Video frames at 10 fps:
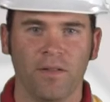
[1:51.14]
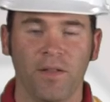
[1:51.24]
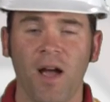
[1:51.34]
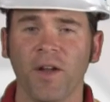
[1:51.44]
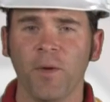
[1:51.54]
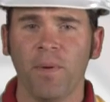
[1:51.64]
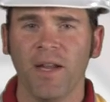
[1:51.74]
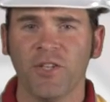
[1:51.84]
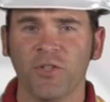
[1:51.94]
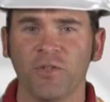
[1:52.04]
The
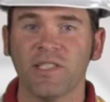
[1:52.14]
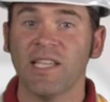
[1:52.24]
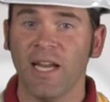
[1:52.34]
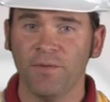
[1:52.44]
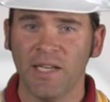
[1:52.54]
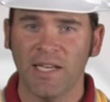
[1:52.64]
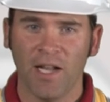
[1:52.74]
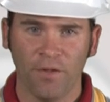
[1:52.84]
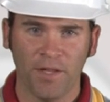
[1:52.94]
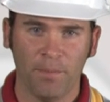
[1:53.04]
Occupational Safety and
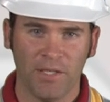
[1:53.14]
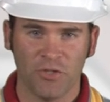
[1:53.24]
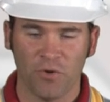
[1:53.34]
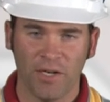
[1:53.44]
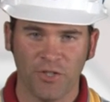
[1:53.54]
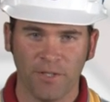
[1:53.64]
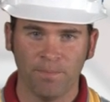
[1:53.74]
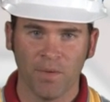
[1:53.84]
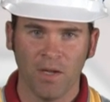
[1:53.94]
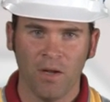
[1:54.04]
Health Administration,